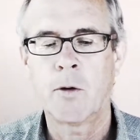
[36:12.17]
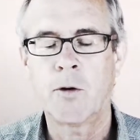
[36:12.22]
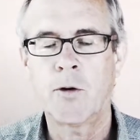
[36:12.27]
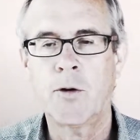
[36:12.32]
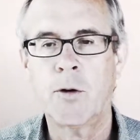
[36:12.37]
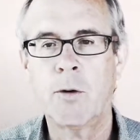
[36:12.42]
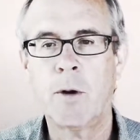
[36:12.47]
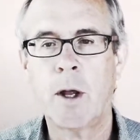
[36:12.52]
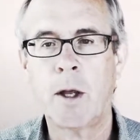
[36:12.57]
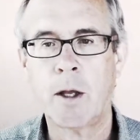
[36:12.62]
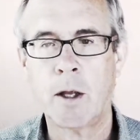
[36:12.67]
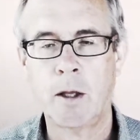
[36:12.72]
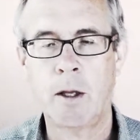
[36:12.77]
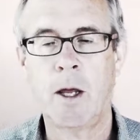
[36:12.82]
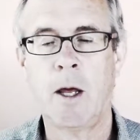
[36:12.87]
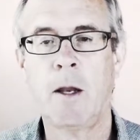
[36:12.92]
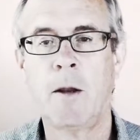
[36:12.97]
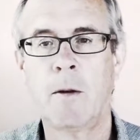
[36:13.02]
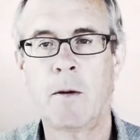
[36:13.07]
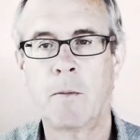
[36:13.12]
so that I
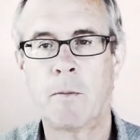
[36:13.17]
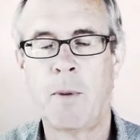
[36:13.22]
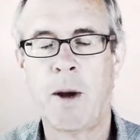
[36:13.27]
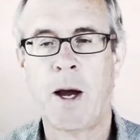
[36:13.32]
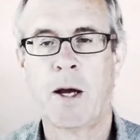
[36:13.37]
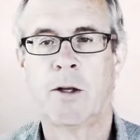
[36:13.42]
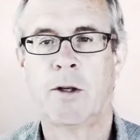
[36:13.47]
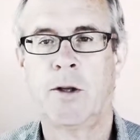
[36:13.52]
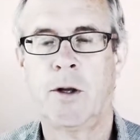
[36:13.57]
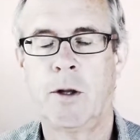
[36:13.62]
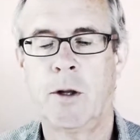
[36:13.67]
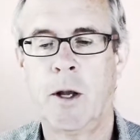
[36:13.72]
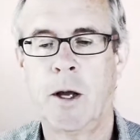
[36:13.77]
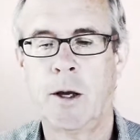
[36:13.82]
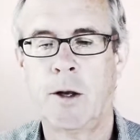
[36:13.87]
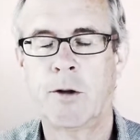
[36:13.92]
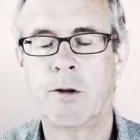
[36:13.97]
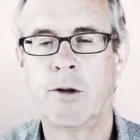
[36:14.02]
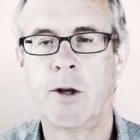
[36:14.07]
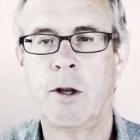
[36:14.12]
could get past it.
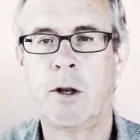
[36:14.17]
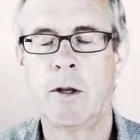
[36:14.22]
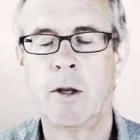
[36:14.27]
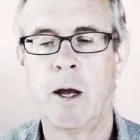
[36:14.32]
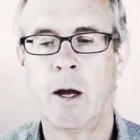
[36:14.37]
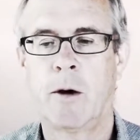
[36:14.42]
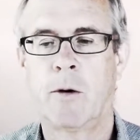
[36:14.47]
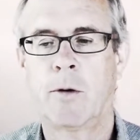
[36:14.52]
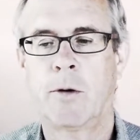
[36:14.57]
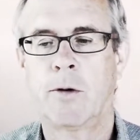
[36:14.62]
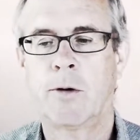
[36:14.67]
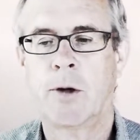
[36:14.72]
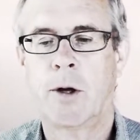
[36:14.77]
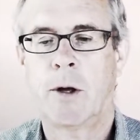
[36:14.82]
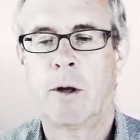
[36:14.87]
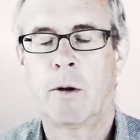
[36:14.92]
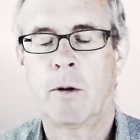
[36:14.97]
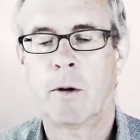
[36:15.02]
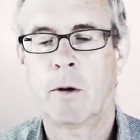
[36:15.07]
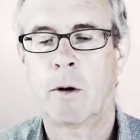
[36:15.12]
I could set it down and
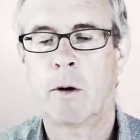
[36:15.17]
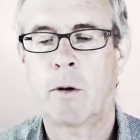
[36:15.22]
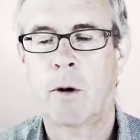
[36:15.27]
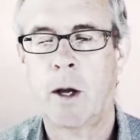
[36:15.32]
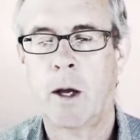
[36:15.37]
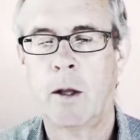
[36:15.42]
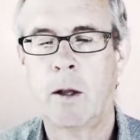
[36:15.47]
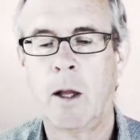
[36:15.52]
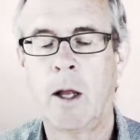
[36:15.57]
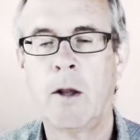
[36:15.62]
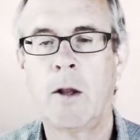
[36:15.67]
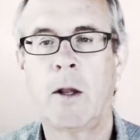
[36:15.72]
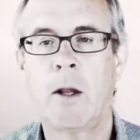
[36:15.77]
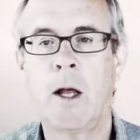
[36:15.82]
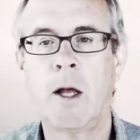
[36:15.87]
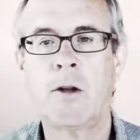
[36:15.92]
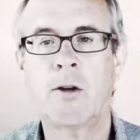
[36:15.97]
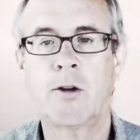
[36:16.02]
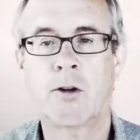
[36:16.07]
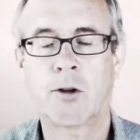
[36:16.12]
say, "Okay,
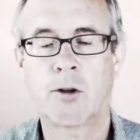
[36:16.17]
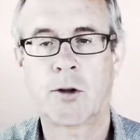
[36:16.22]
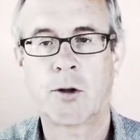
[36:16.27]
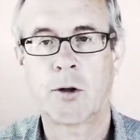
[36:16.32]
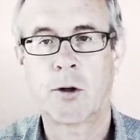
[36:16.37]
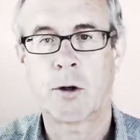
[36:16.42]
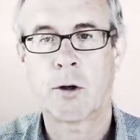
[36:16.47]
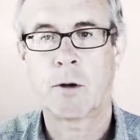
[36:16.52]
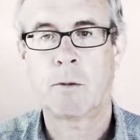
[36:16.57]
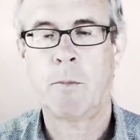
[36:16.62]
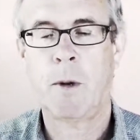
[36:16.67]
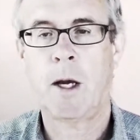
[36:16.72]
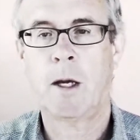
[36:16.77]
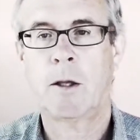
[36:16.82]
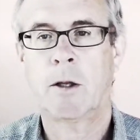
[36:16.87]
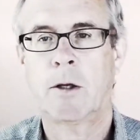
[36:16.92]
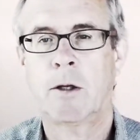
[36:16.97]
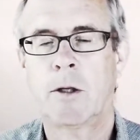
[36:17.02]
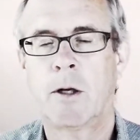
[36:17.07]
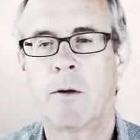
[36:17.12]
let's
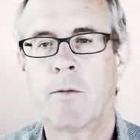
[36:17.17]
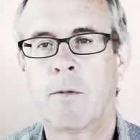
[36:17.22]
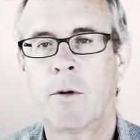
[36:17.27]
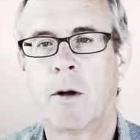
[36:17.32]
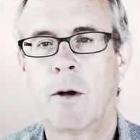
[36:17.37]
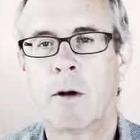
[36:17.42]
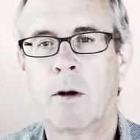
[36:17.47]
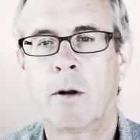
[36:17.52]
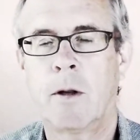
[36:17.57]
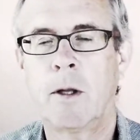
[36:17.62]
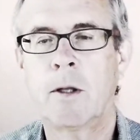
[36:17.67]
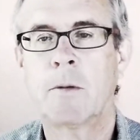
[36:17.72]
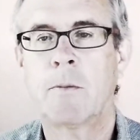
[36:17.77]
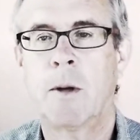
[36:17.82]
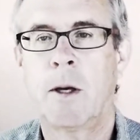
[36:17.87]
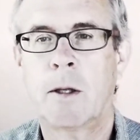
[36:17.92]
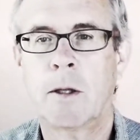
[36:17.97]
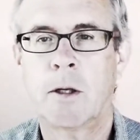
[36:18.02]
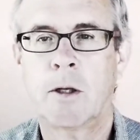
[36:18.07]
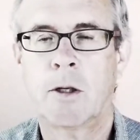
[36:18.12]
make the shift here. Let's
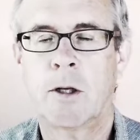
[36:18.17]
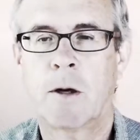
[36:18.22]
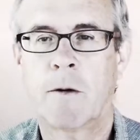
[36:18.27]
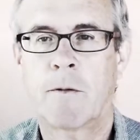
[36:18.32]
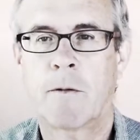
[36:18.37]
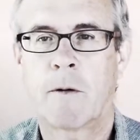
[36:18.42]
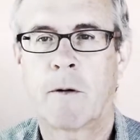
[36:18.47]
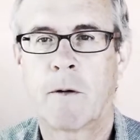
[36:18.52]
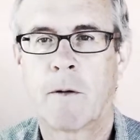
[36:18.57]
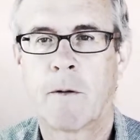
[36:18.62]
make the shift."